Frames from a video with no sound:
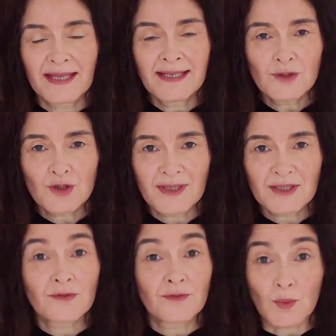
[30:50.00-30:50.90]
Thank you so
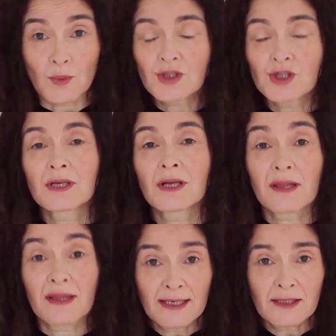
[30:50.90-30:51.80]
much for
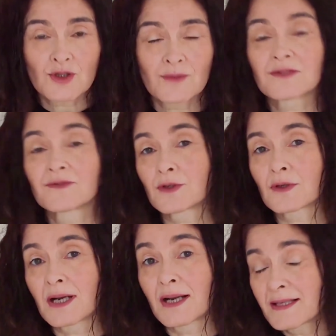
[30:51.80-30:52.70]
watching. Thank you so much
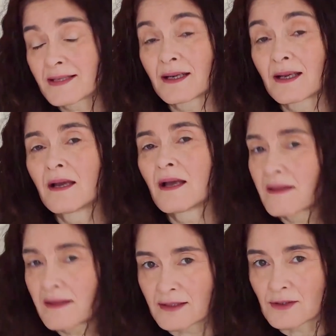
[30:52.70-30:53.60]
for listening.
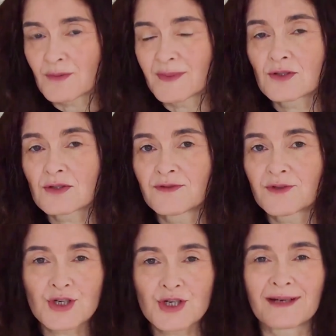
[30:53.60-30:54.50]
And thank you so much
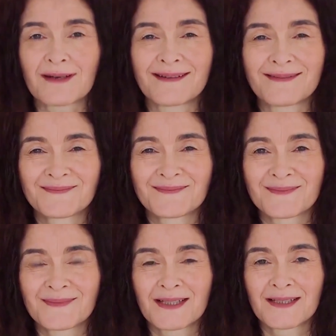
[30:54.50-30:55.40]
for sharing.
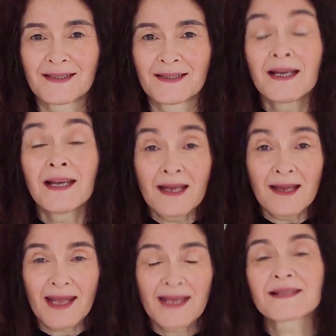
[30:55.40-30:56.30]

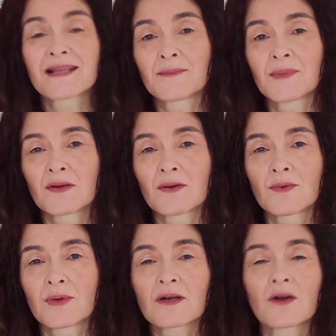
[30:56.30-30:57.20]
Next time,
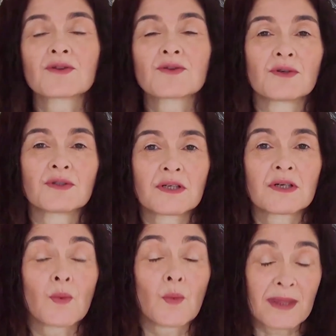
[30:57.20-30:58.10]
we are going to
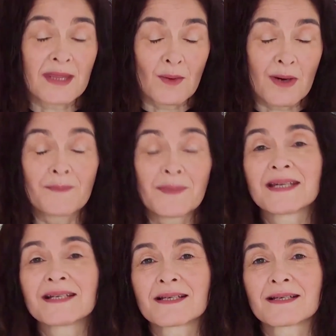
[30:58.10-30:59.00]
continue with our
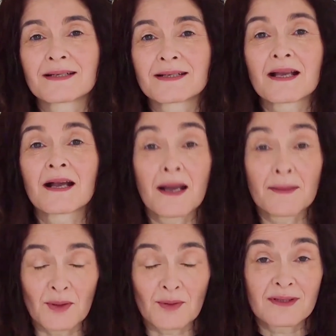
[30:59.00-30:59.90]
mini-series
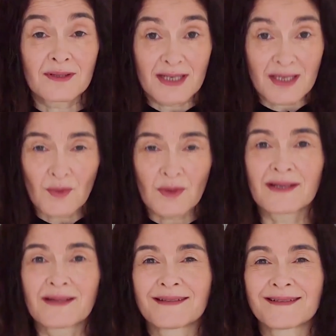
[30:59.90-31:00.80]
about
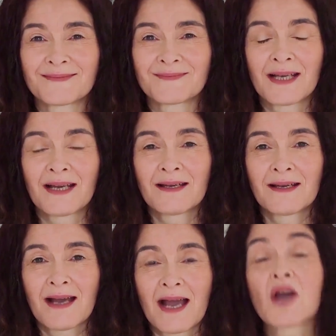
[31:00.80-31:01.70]
inequalities.
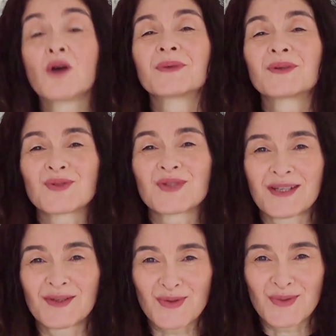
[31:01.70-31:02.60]
I hope to
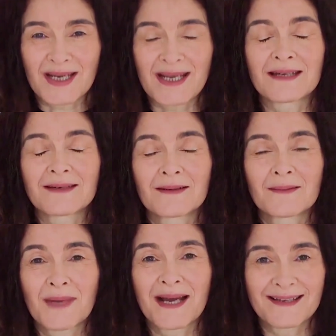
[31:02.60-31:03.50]
see you soon again.
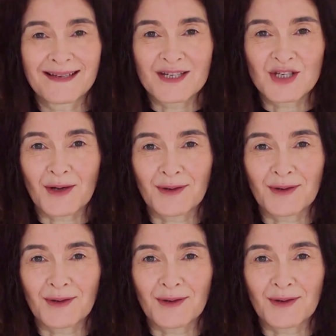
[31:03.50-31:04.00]
Bye and